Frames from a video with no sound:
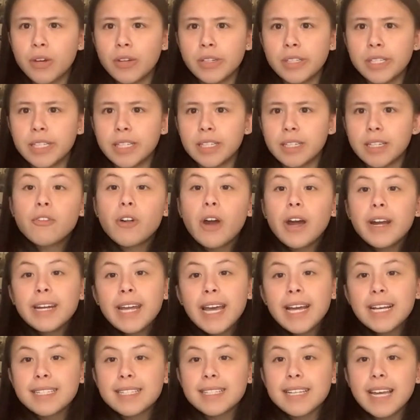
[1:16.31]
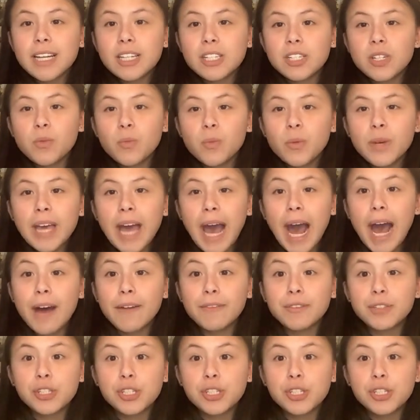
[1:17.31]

hoodie. For our next section, we have